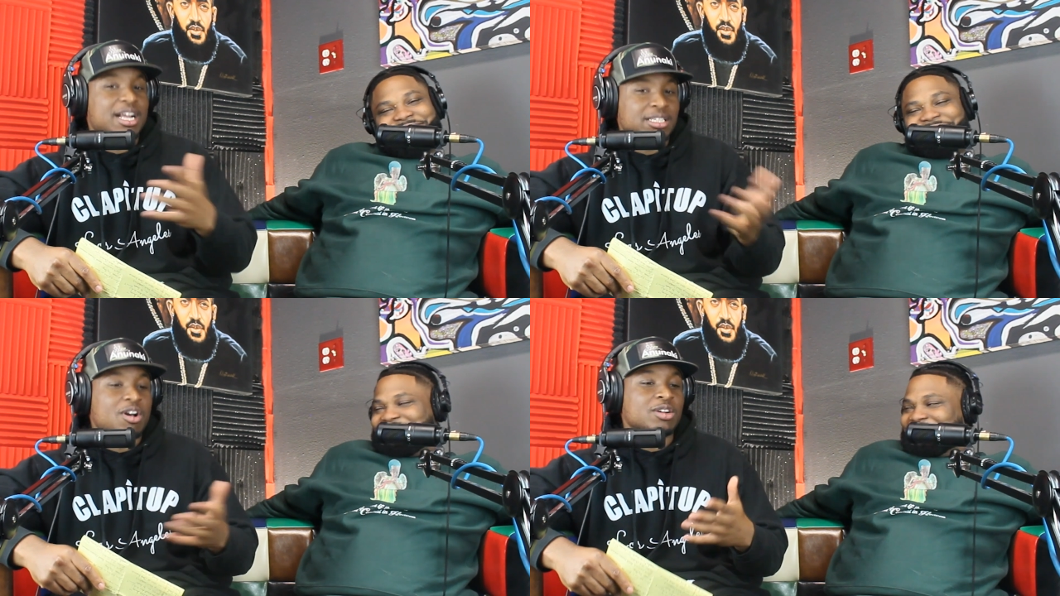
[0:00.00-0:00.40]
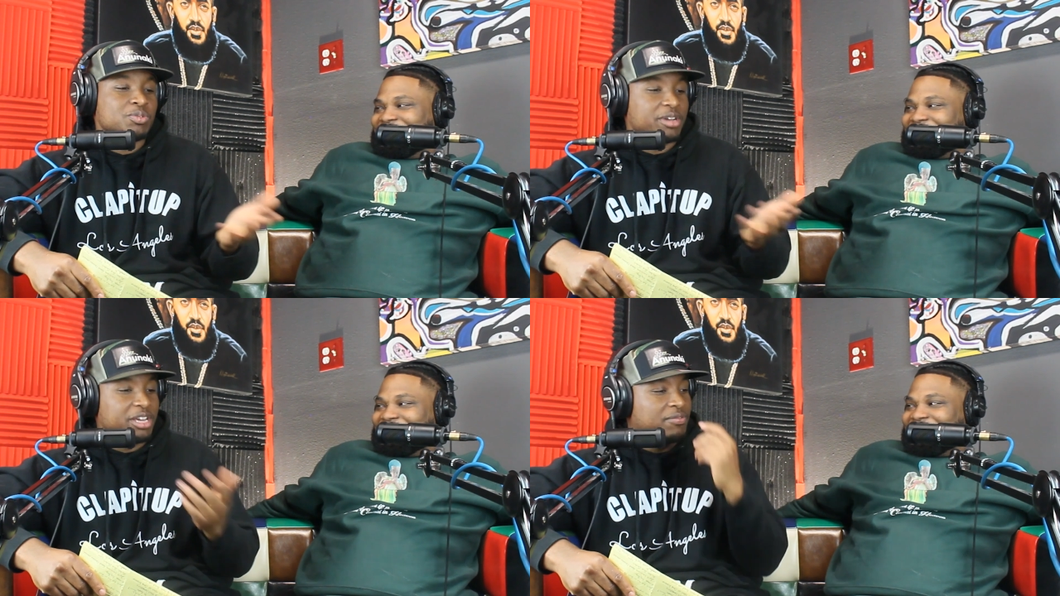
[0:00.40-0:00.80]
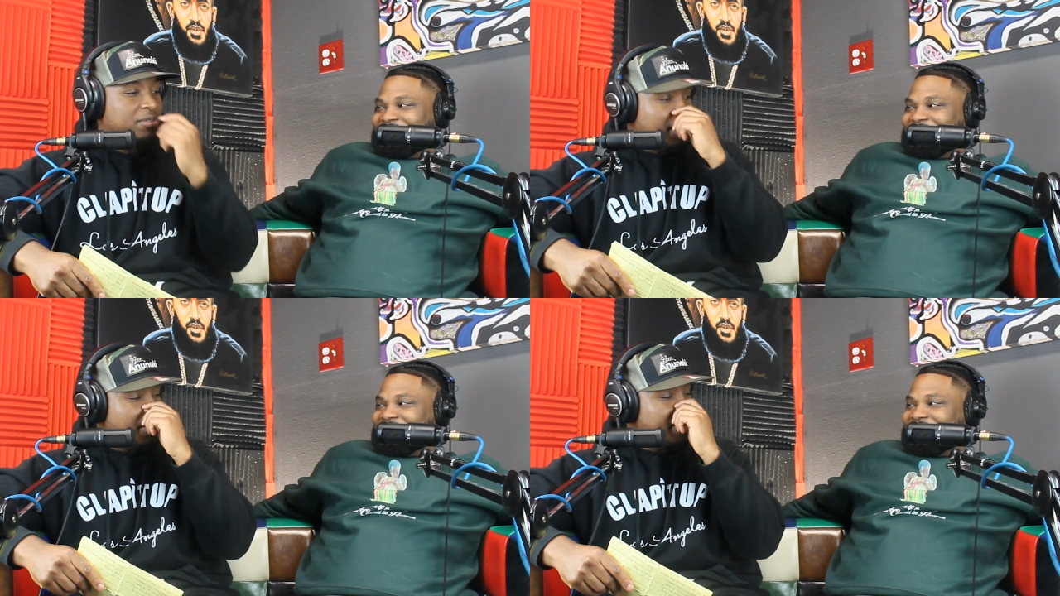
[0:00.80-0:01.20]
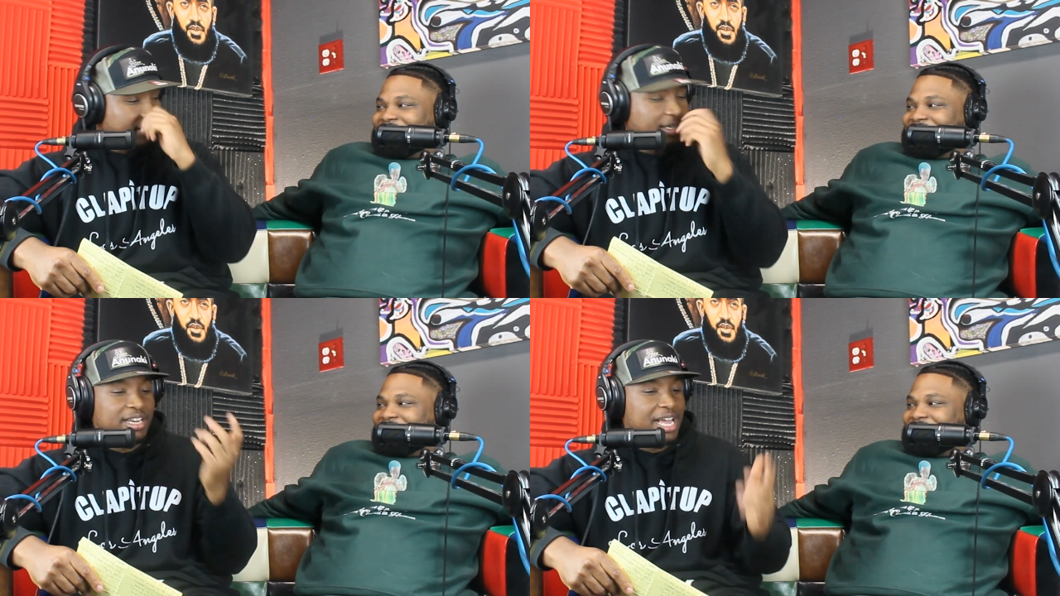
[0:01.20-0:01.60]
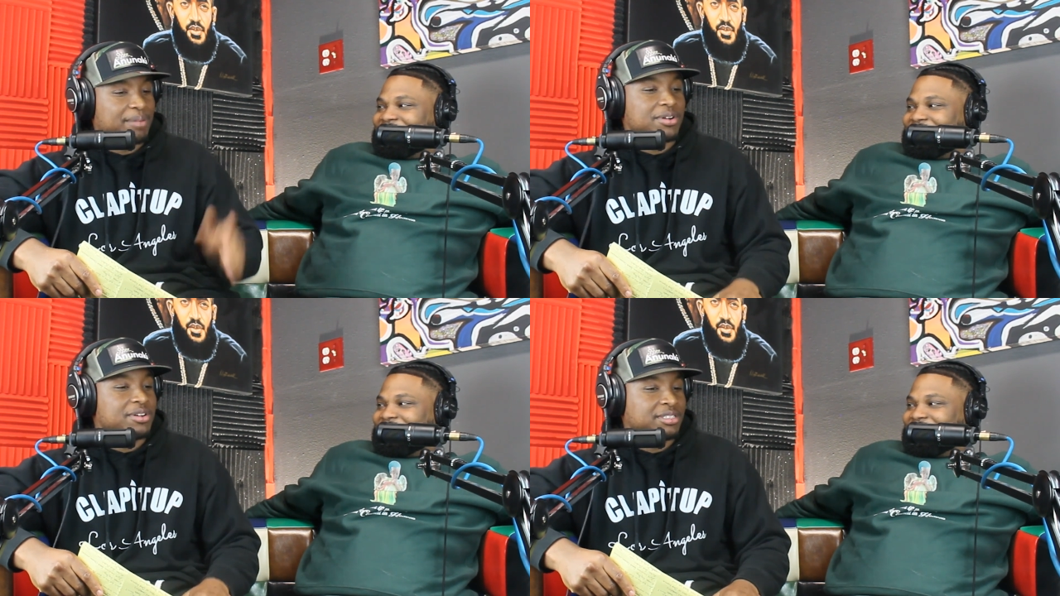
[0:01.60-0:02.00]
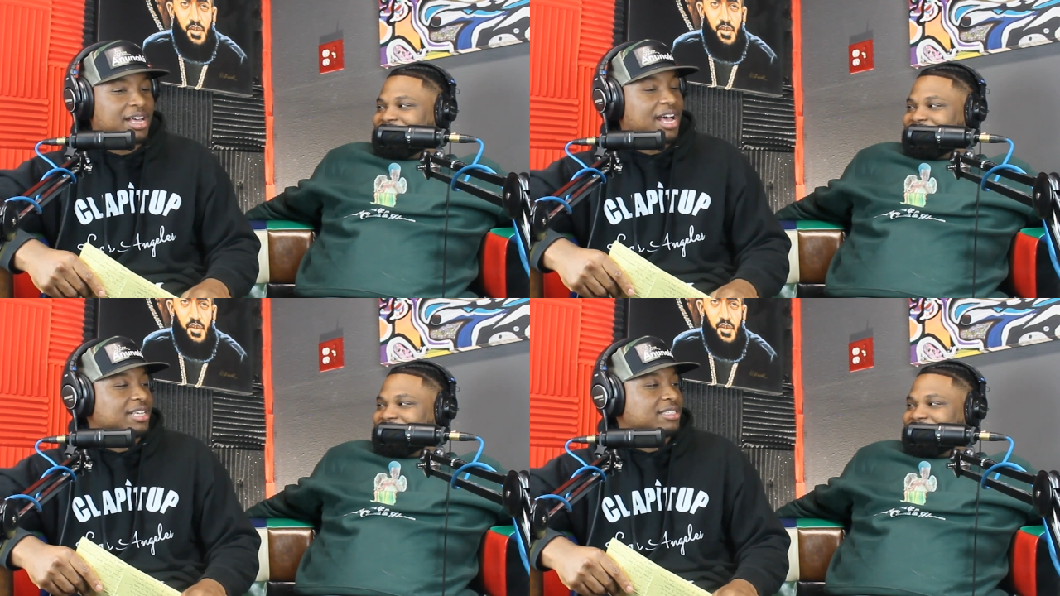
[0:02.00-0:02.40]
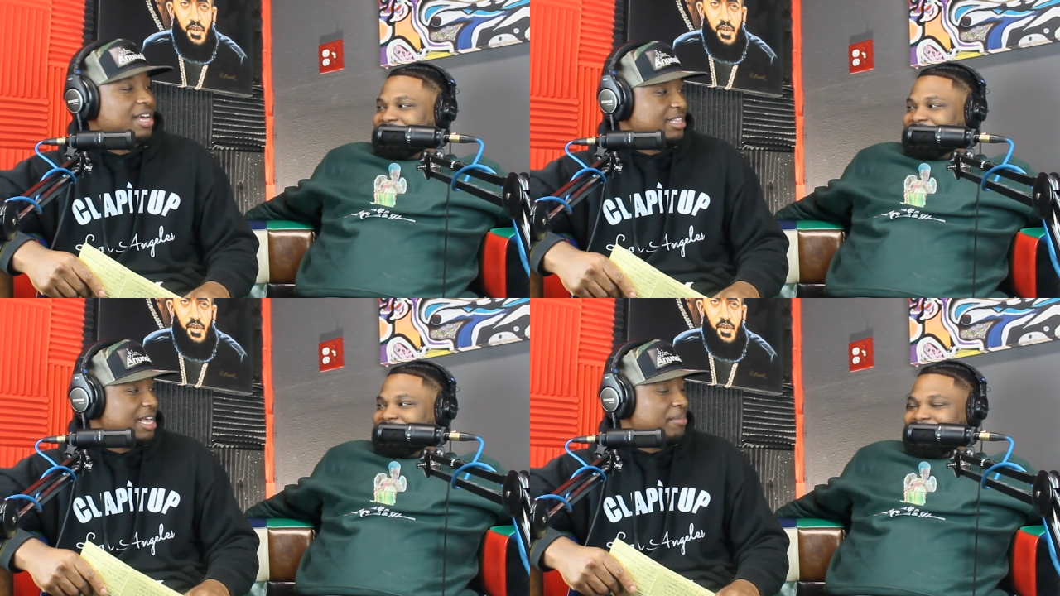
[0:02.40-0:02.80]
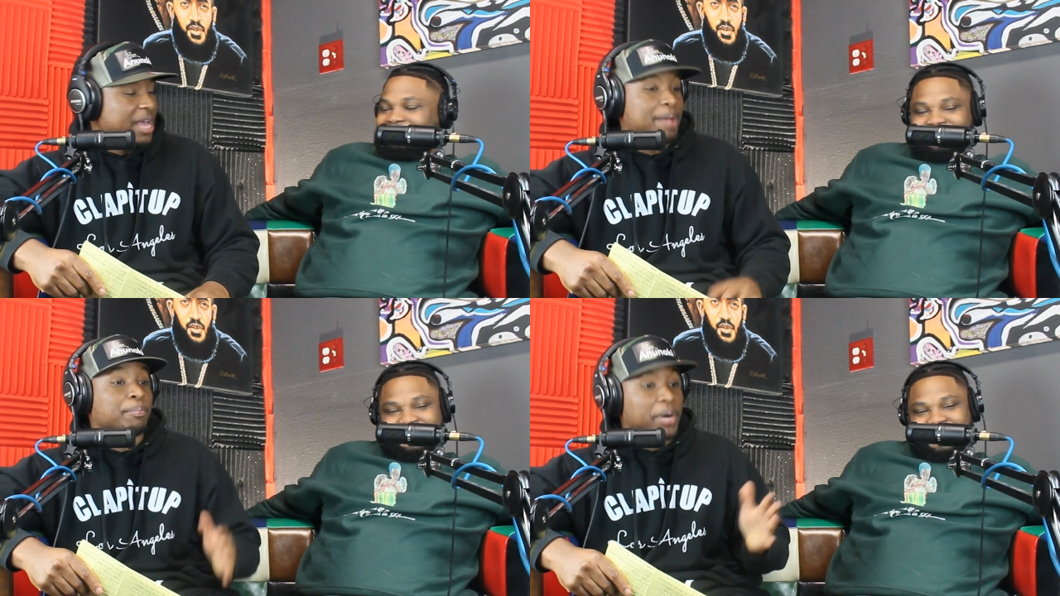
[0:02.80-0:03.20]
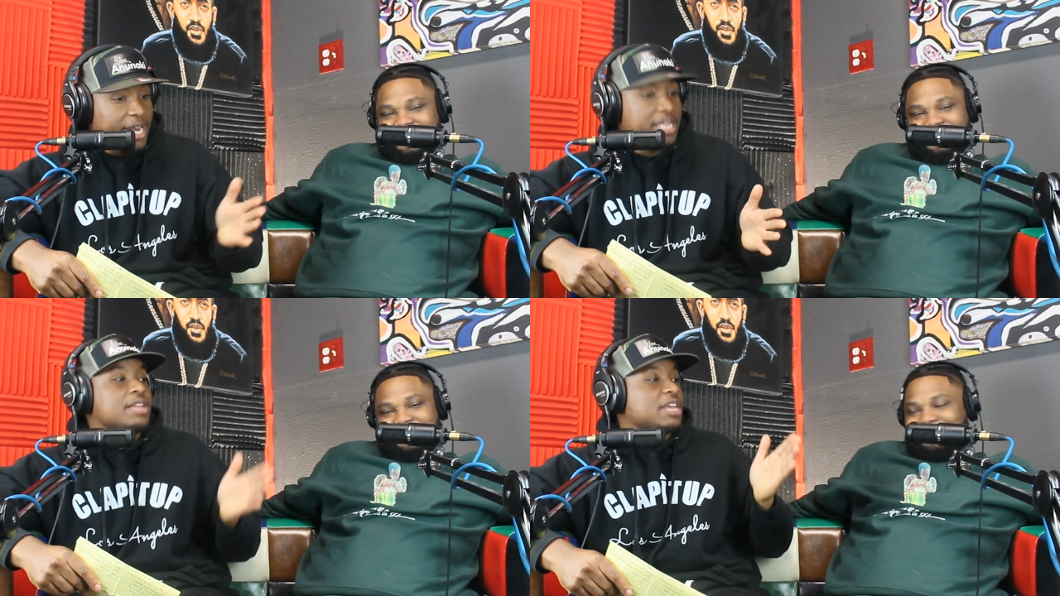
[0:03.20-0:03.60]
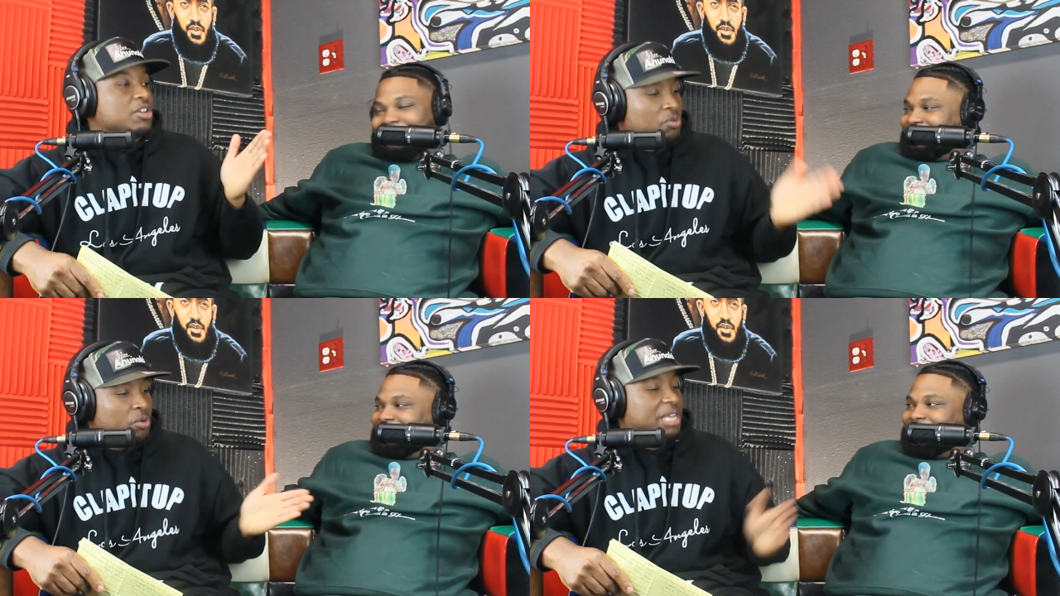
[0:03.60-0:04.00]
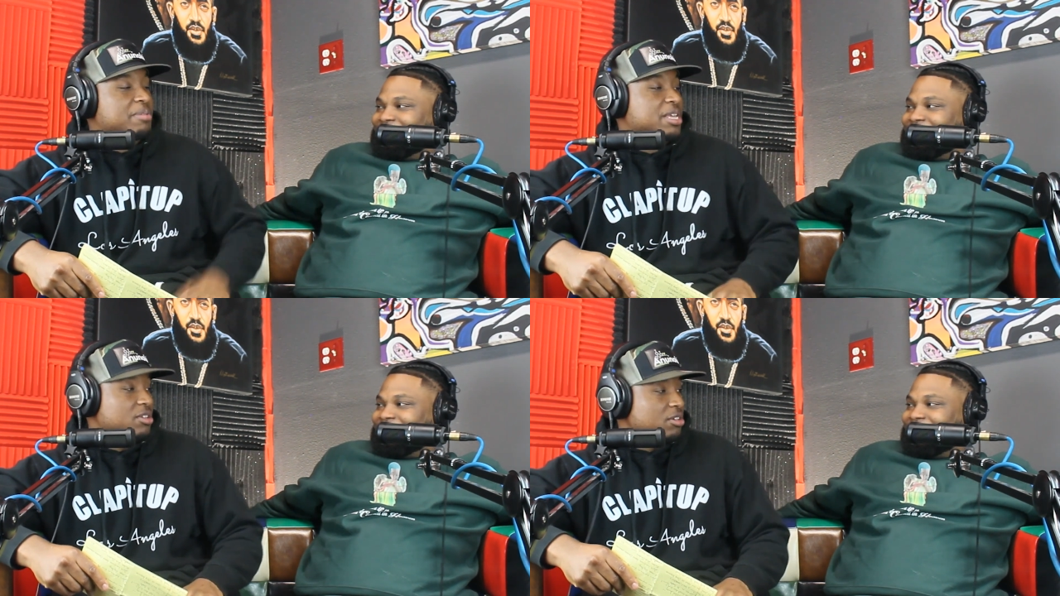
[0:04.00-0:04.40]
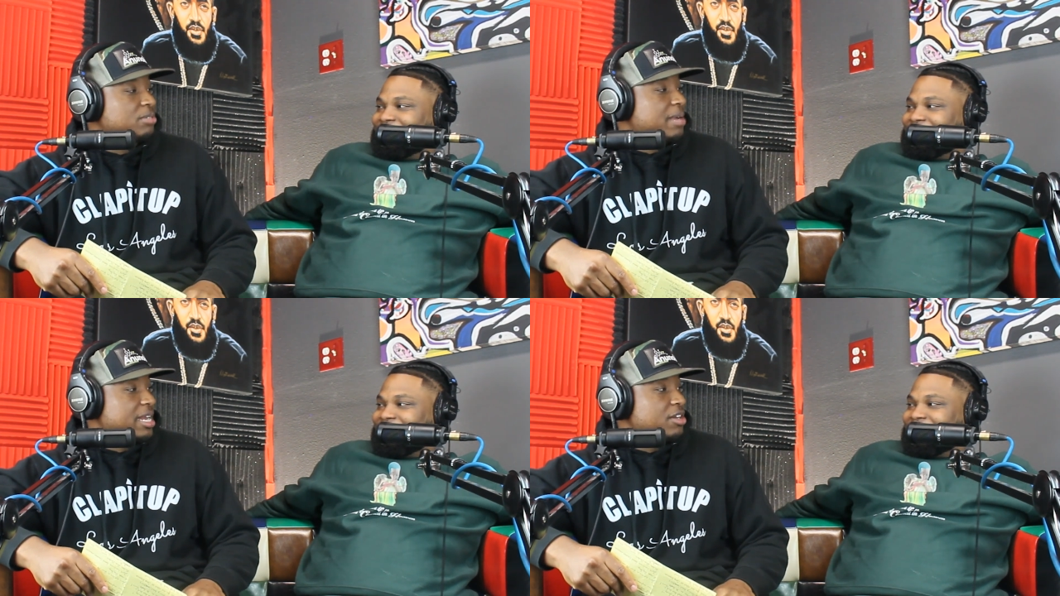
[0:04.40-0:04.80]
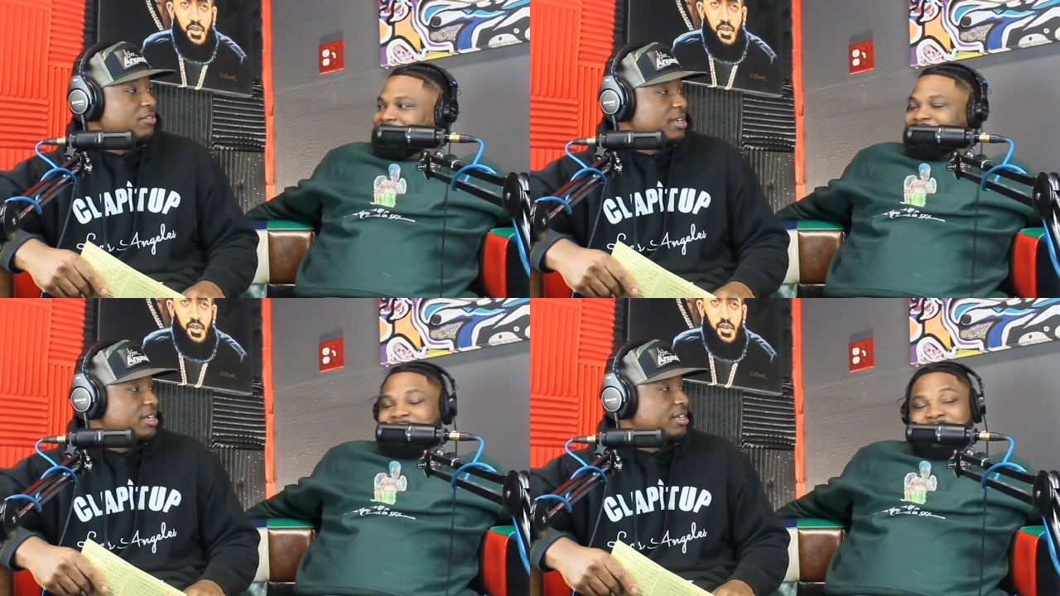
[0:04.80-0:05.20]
Speaker 1: I talk to in interview, they always say like, bro, it's not it's not that bad. But they do recommend you know somebody over there.